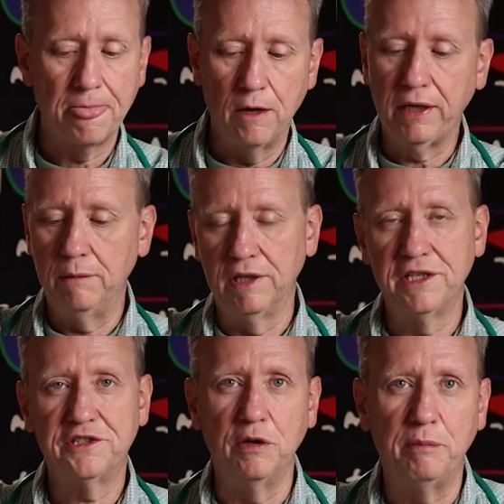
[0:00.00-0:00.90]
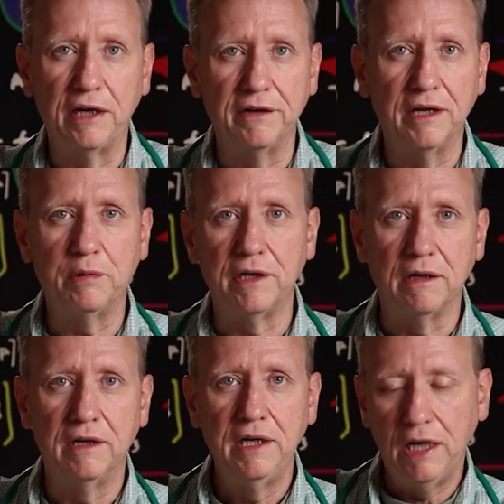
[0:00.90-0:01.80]
Okay, but let's do a bigger number now.
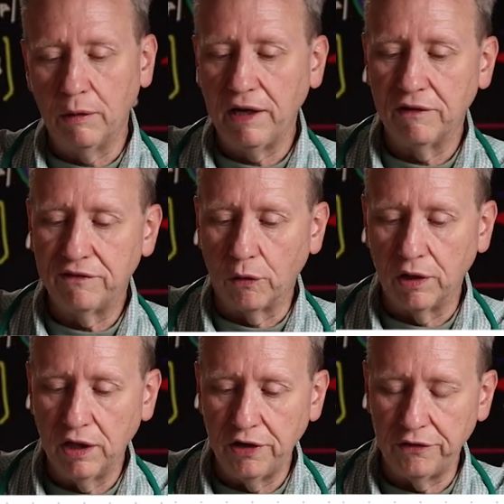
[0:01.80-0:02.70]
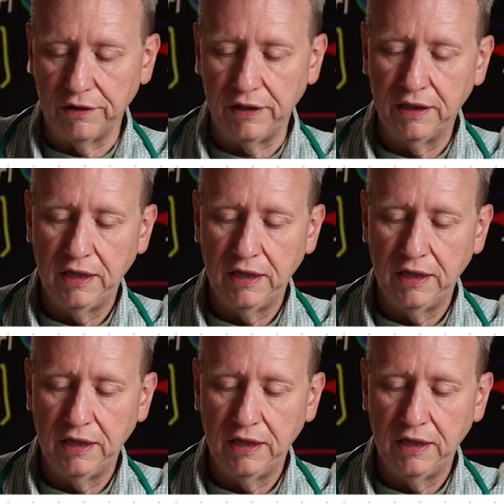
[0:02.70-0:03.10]
Here we have 400,